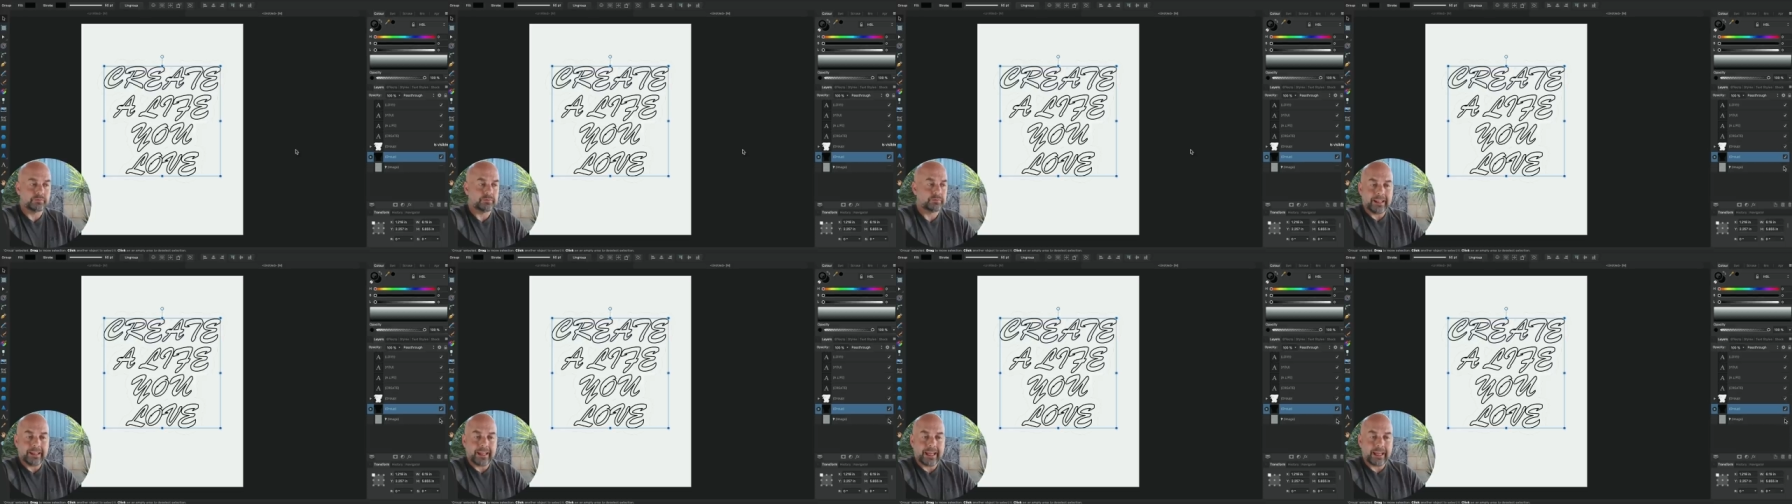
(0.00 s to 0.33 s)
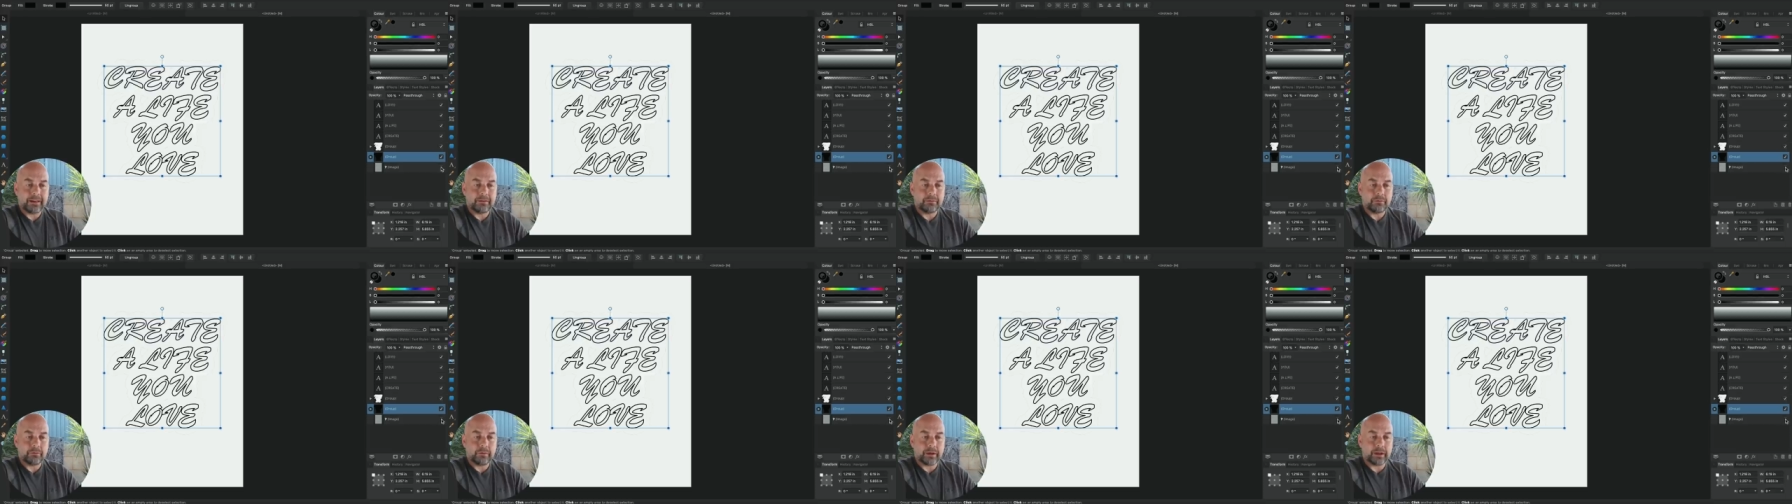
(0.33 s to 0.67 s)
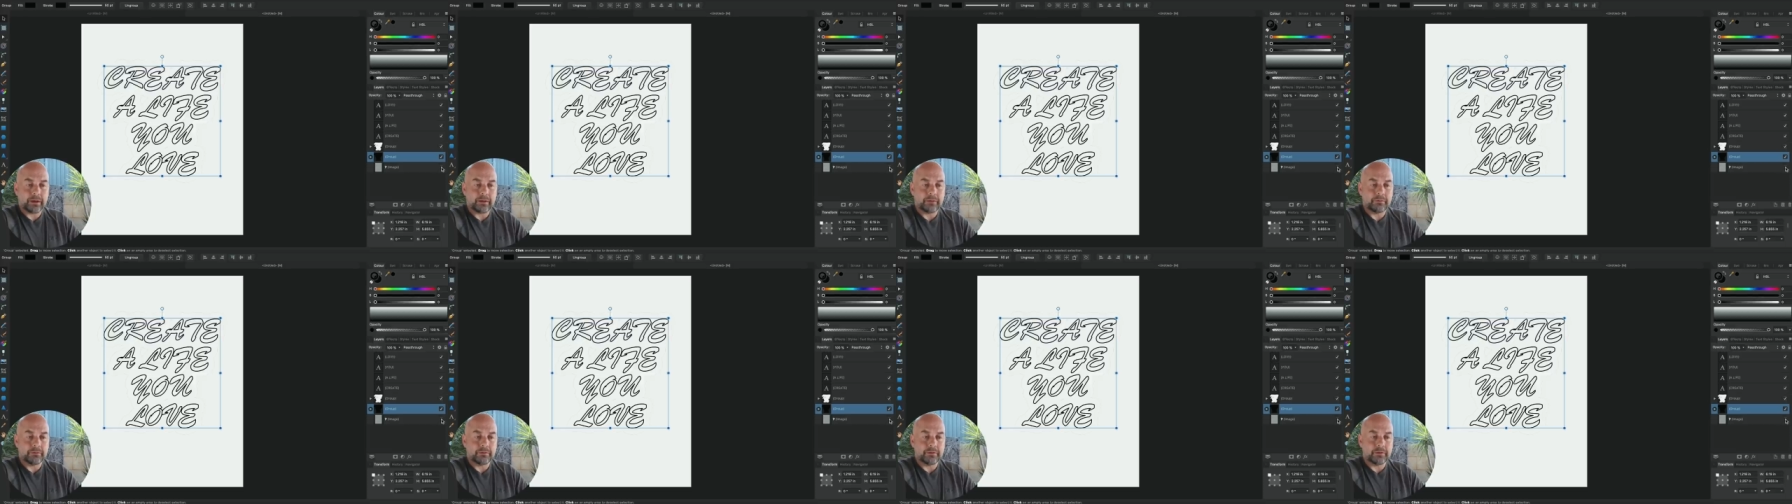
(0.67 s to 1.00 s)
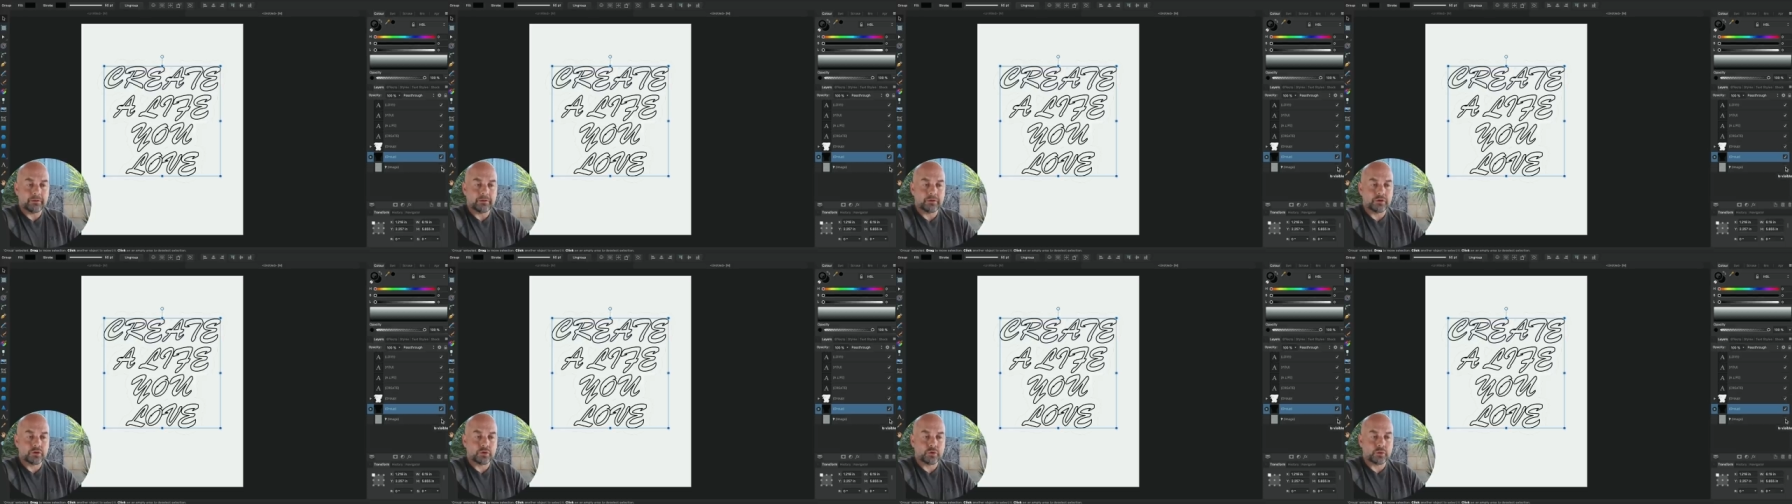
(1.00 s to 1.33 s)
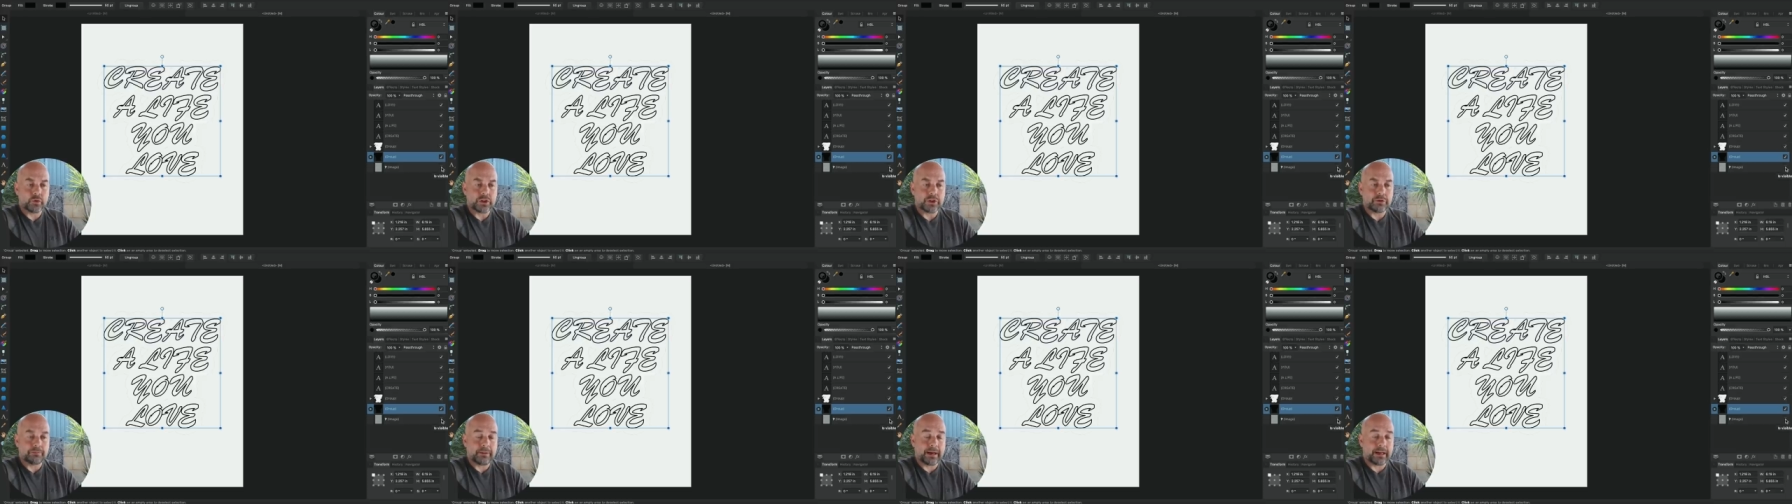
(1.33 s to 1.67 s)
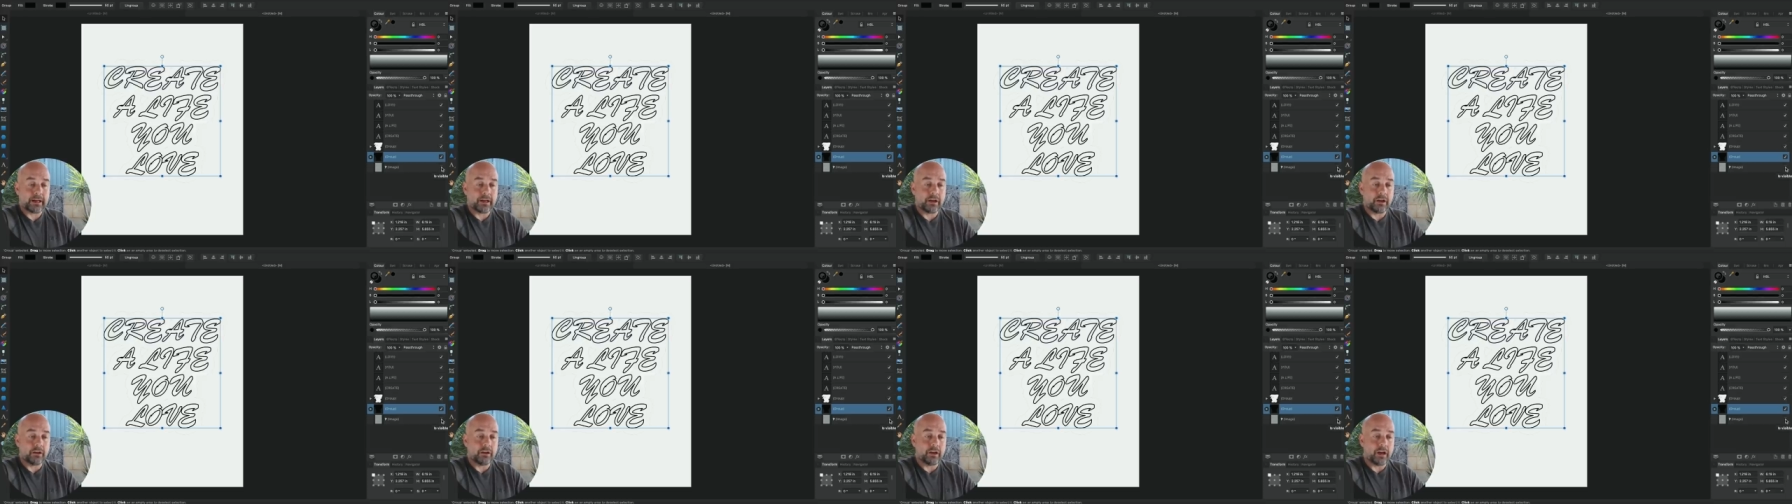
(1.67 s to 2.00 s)
and then we can switch
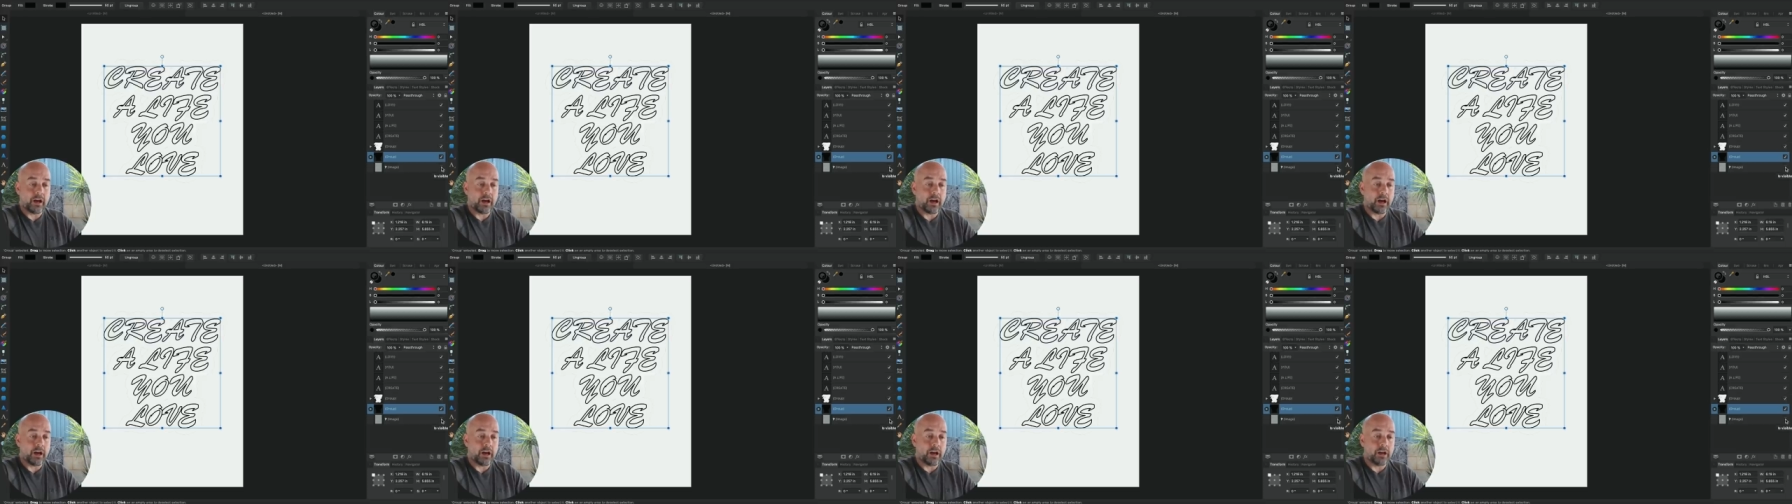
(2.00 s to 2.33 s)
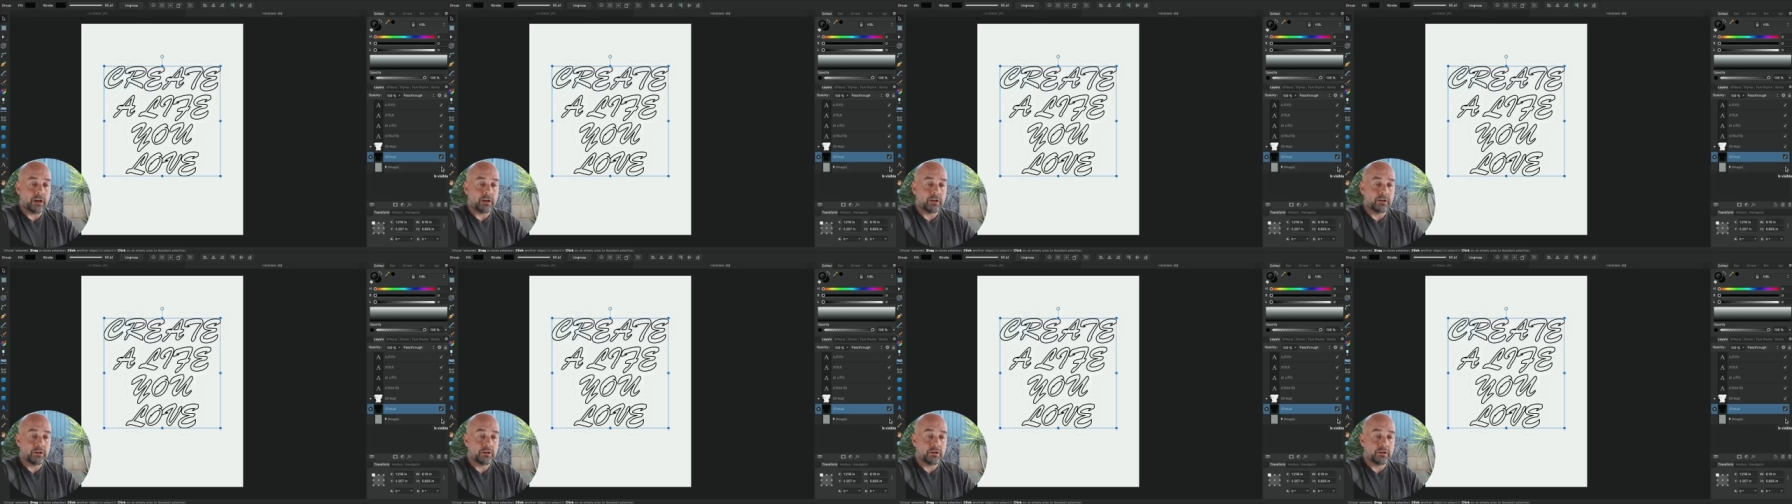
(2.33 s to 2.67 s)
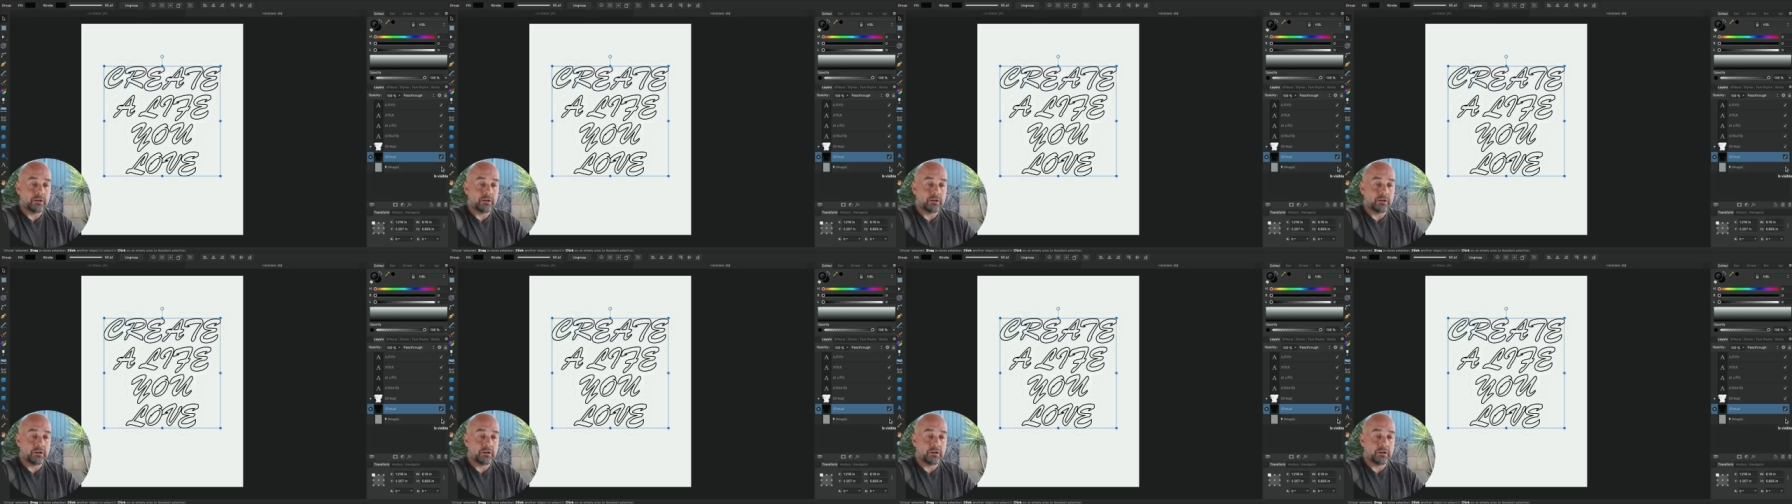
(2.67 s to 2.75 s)
back on our